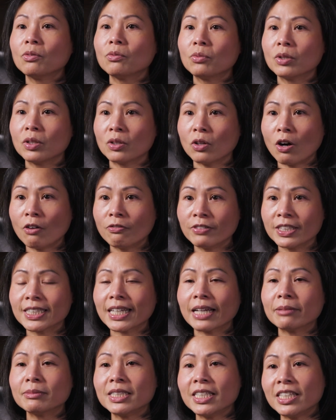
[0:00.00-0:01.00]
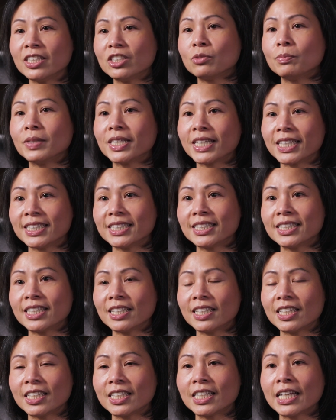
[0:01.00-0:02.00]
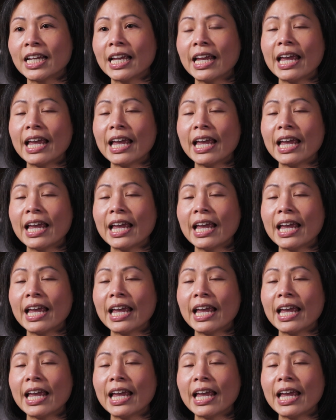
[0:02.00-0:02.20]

will oftentimes need to be considered.